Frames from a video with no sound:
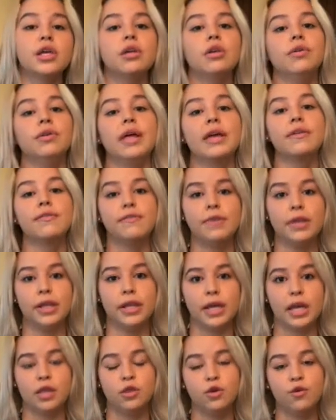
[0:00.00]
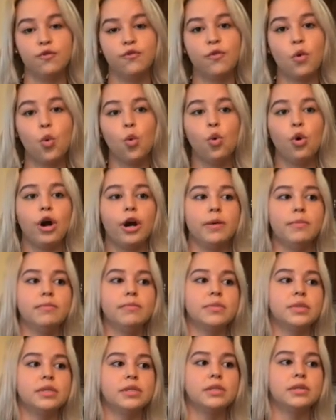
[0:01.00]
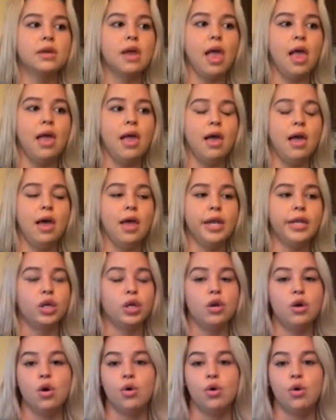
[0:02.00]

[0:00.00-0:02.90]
like filling in the forms and